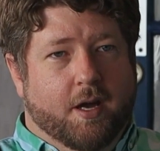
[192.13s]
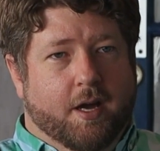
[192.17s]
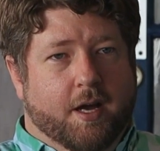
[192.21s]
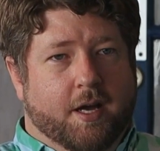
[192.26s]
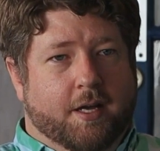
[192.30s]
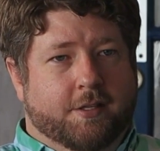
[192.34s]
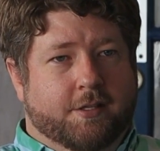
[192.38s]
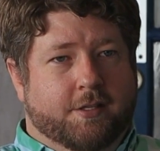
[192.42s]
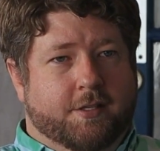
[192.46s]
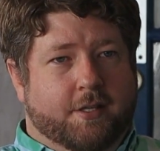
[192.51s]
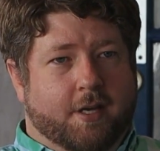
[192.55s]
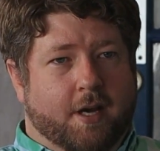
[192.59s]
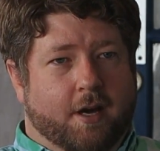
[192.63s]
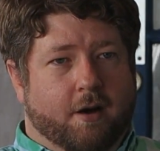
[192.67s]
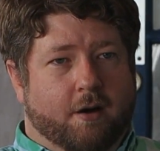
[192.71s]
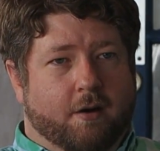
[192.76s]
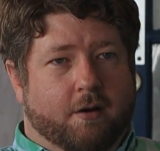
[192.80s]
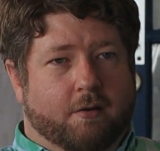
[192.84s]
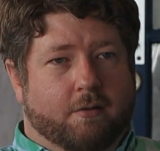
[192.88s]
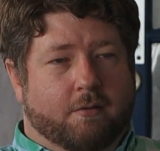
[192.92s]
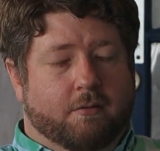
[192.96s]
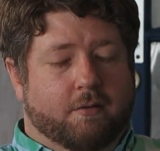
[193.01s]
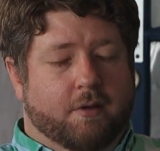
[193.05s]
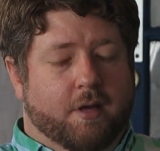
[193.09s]
And
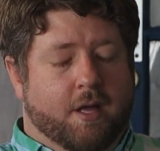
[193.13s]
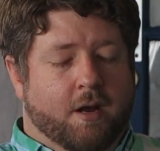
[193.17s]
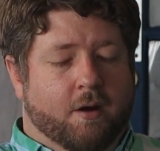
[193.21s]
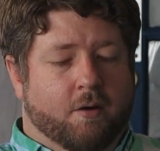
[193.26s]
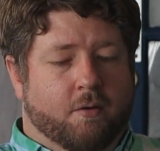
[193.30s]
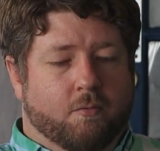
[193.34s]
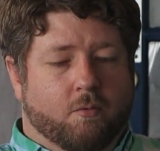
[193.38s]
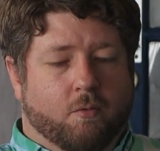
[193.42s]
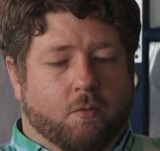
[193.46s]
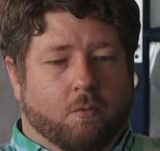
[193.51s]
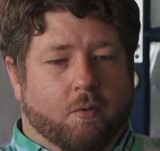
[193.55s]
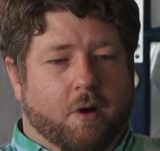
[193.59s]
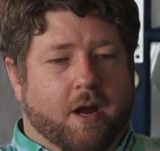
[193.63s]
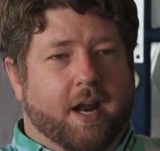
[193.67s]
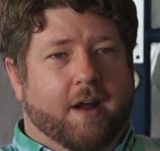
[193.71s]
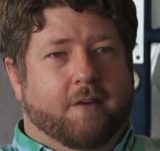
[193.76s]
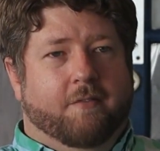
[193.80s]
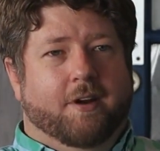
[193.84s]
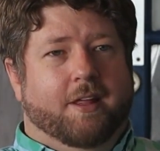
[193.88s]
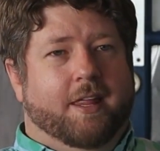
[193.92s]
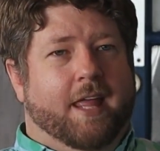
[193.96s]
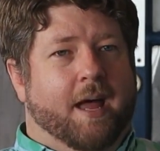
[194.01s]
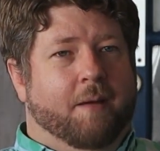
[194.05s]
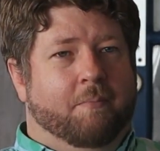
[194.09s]
so,
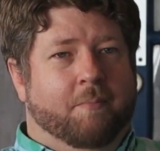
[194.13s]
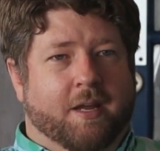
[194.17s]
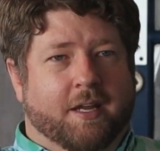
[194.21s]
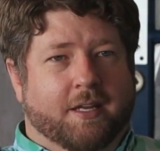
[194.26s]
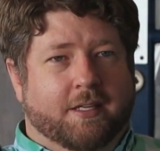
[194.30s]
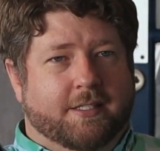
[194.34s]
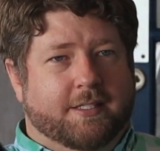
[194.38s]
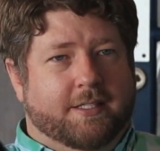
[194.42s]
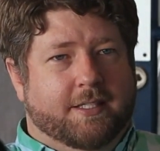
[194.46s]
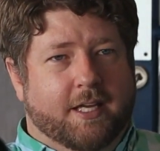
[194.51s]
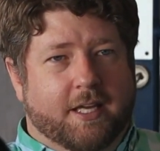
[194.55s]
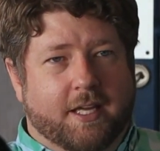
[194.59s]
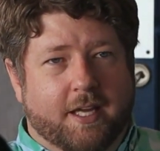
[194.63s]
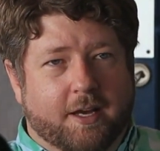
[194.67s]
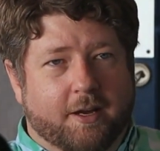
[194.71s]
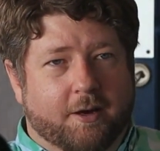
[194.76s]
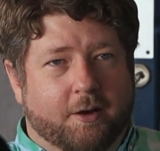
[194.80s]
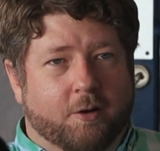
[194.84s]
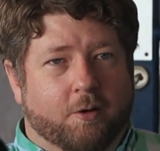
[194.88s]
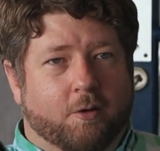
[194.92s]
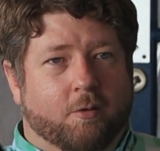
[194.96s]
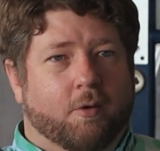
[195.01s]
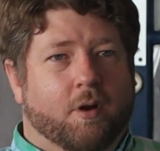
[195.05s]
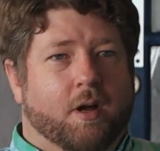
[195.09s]
whatever that means to
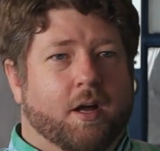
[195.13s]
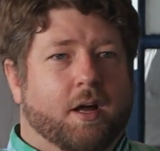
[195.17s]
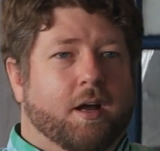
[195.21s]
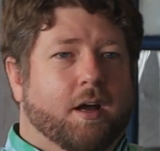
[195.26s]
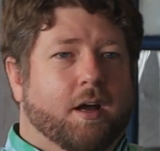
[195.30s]
you,